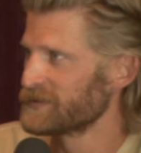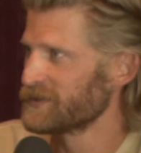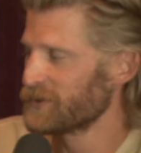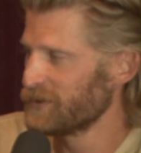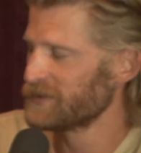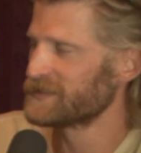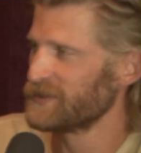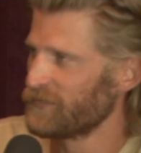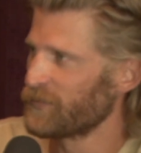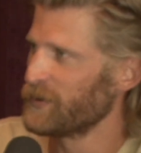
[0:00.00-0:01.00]
So kudos to
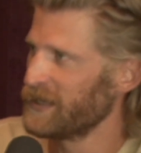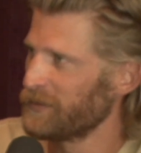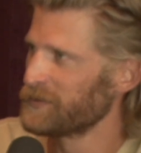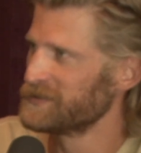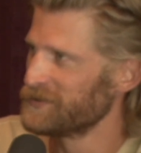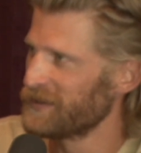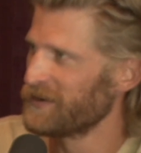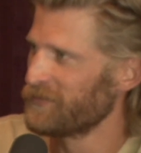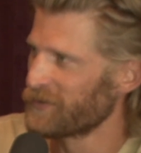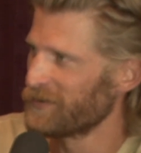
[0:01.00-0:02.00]
you for being able to do that
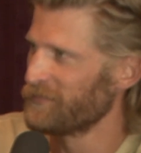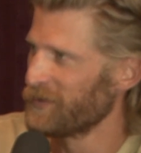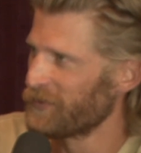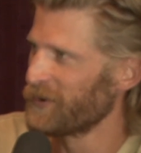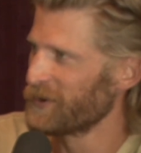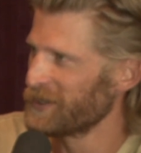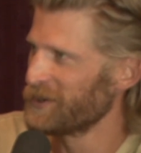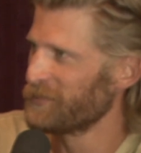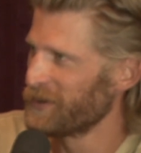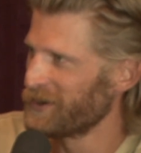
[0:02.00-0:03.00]
over a
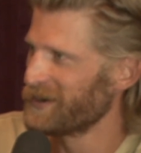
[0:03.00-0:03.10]
30-year period.